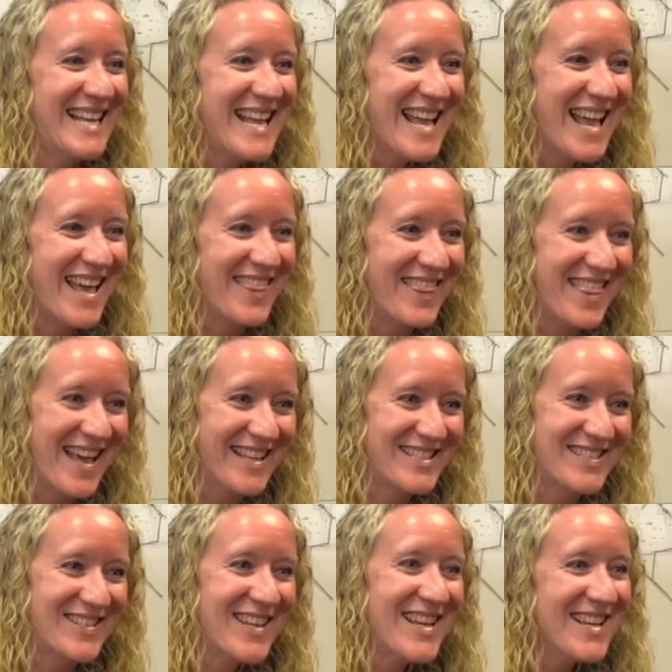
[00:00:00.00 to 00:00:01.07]
and
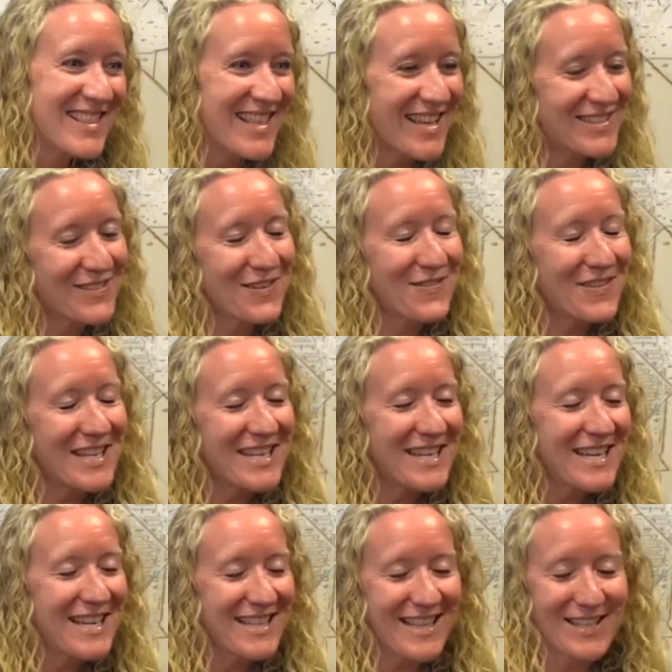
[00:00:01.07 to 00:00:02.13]
that's that's when we
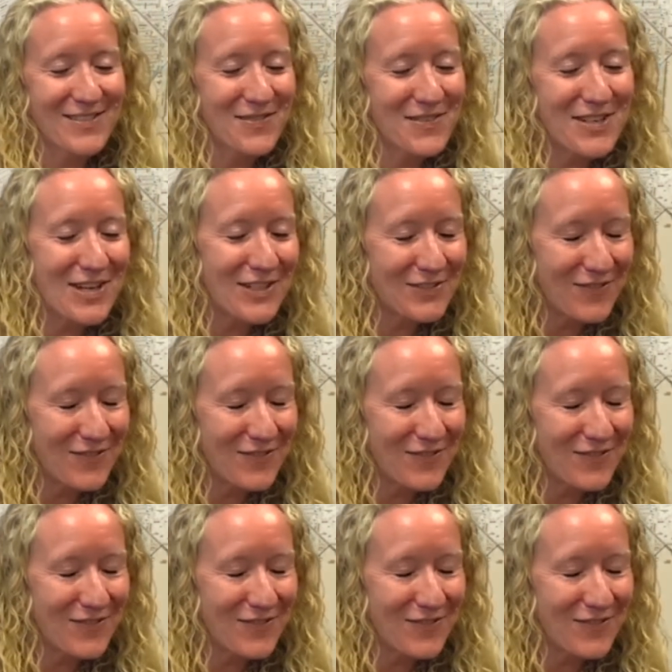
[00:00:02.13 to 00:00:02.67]
that's when we called